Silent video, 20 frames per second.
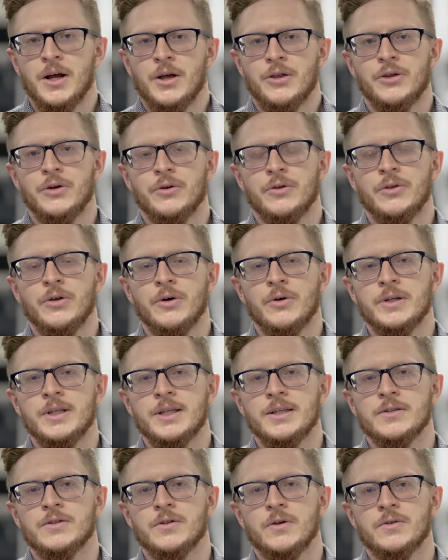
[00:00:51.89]
The
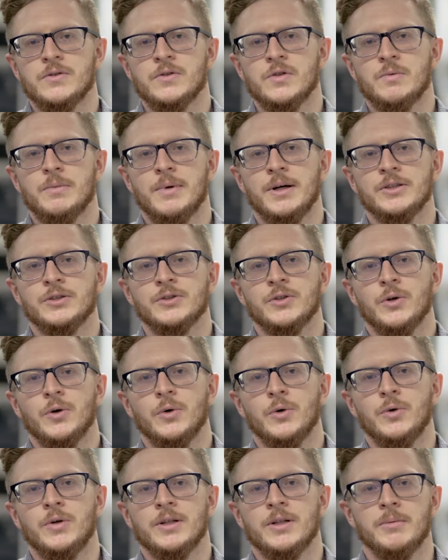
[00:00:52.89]
authority is not so much
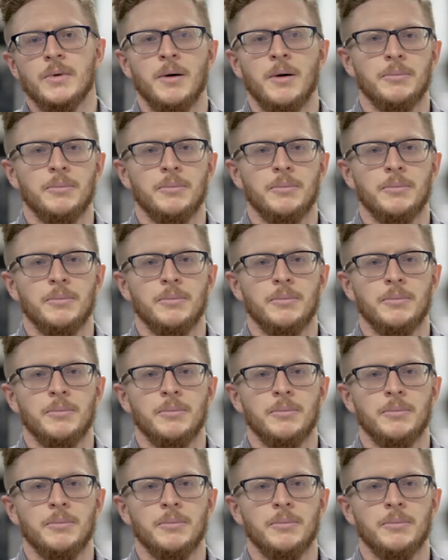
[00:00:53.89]
who can